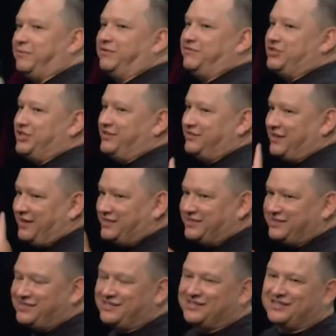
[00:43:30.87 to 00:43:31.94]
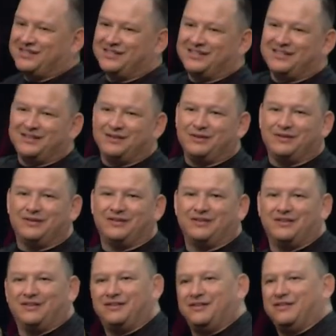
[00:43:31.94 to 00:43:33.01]
of Jesus
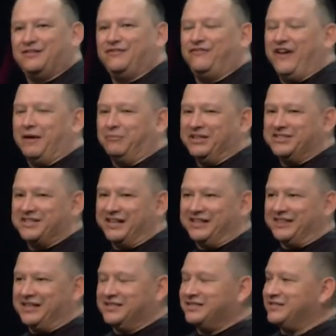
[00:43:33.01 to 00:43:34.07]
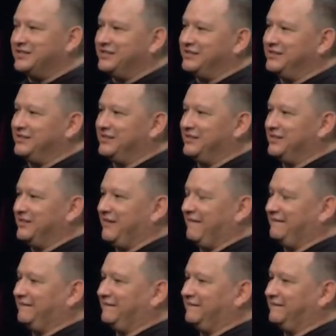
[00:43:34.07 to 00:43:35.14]
families like this?
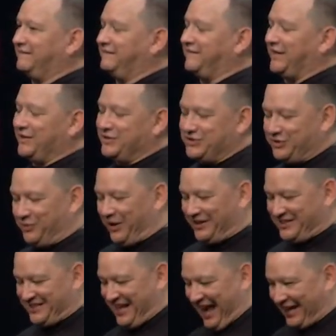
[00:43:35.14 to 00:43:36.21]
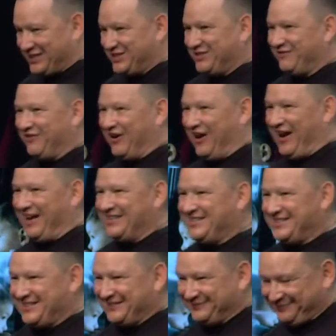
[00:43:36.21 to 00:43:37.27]
So what is next for
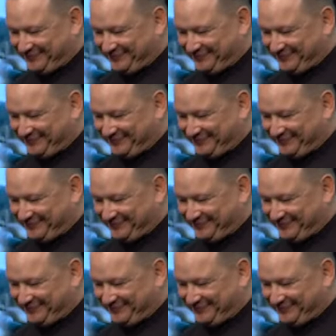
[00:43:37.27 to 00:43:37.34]
us?